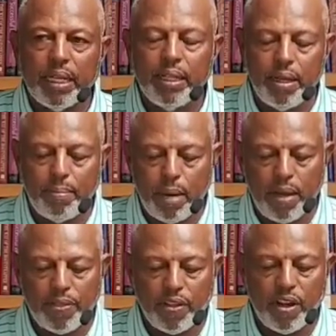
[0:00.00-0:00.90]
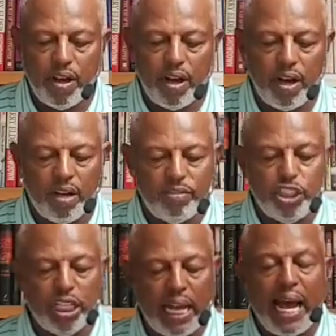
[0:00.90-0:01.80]
The month of
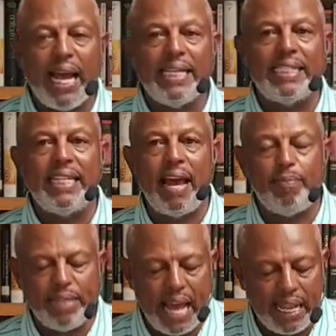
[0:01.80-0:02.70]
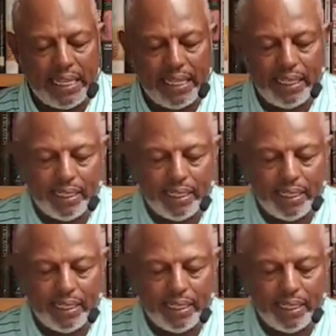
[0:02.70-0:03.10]
July is Naphtali.